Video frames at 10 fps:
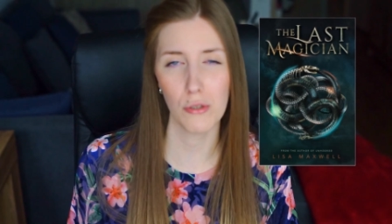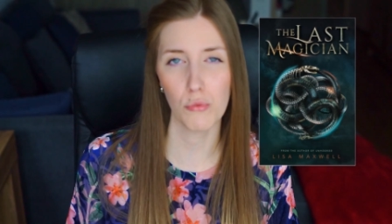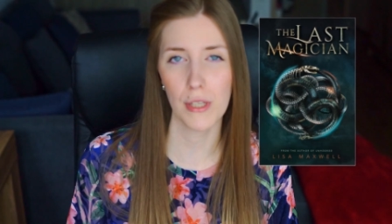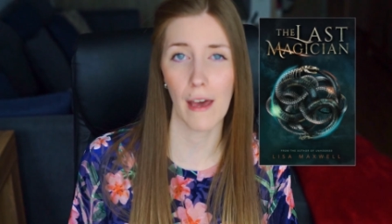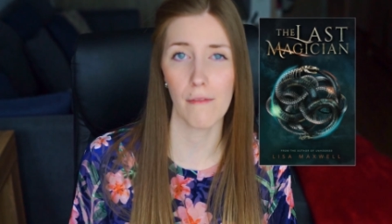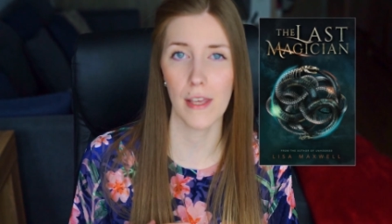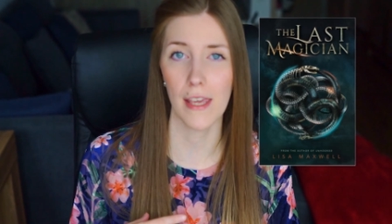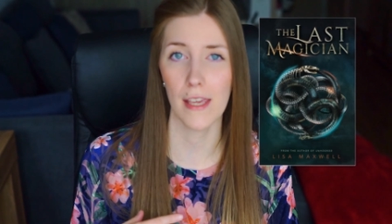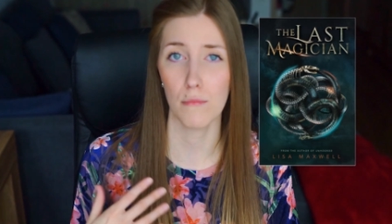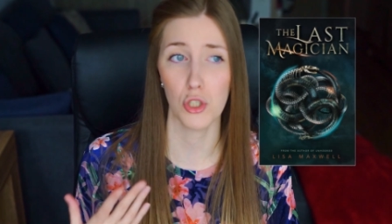We have
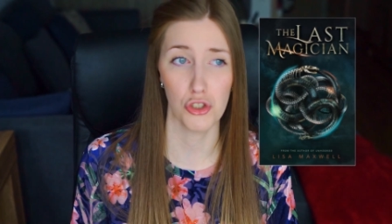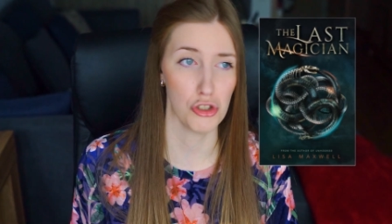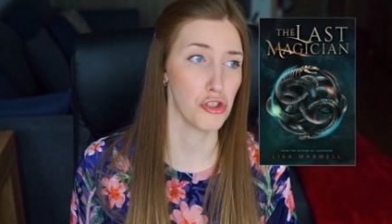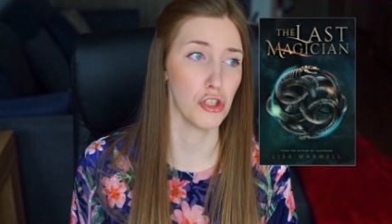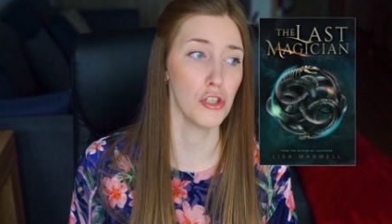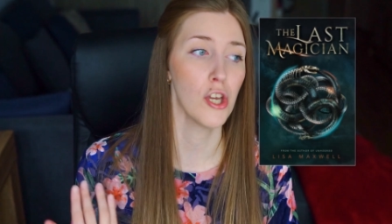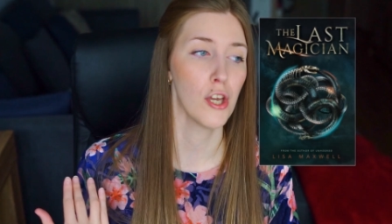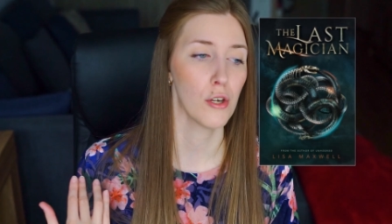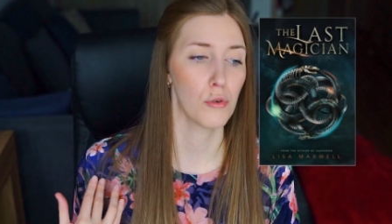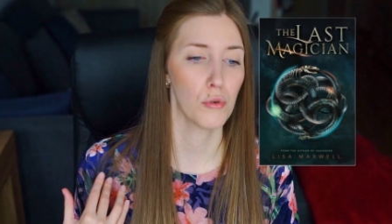a magician
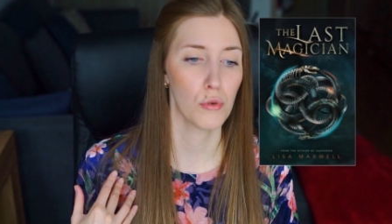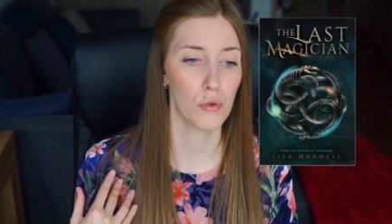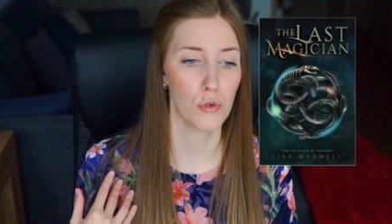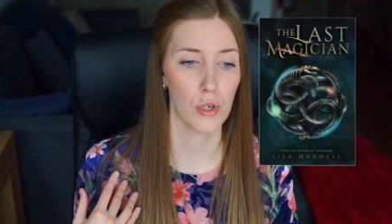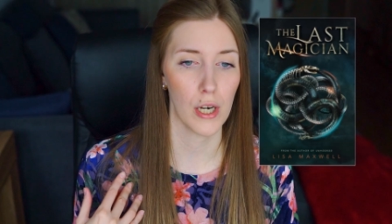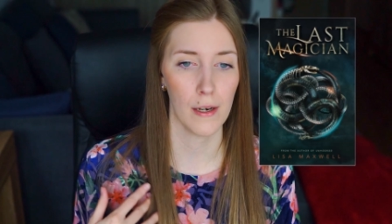who